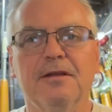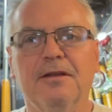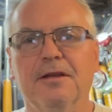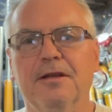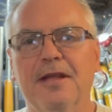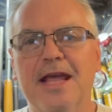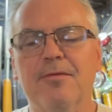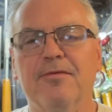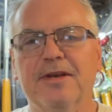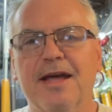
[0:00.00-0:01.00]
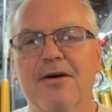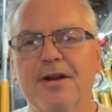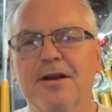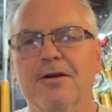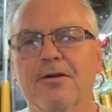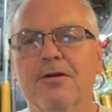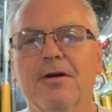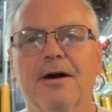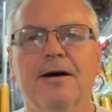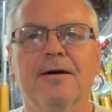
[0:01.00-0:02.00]
the name of it down here,
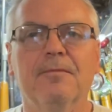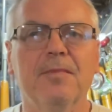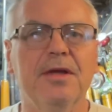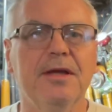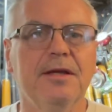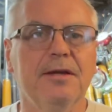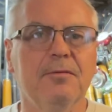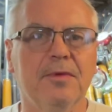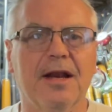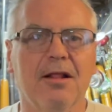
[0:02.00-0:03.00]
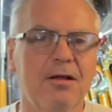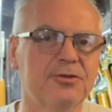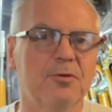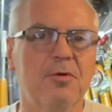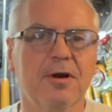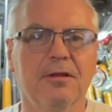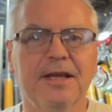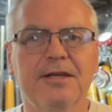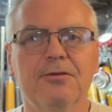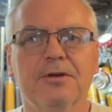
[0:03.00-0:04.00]
and I'll also put a
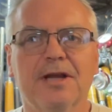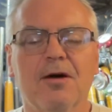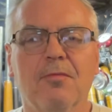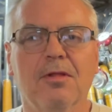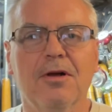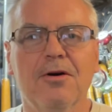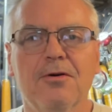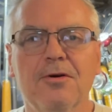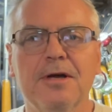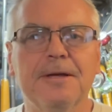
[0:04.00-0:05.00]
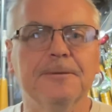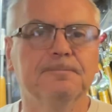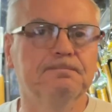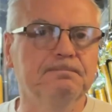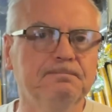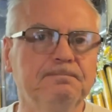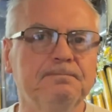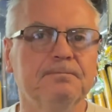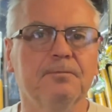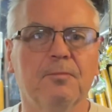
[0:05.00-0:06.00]
link to it down below.
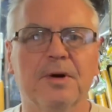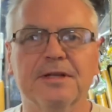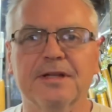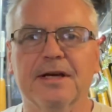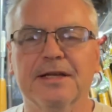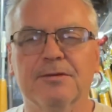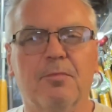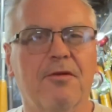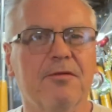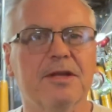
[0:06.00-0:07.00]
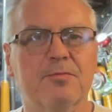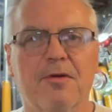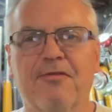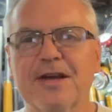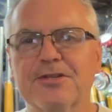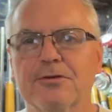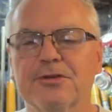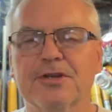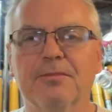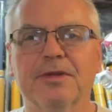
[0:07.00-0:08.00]
But it's Professor
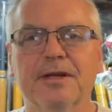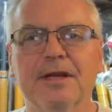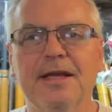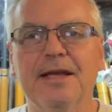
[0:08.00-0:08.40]
something,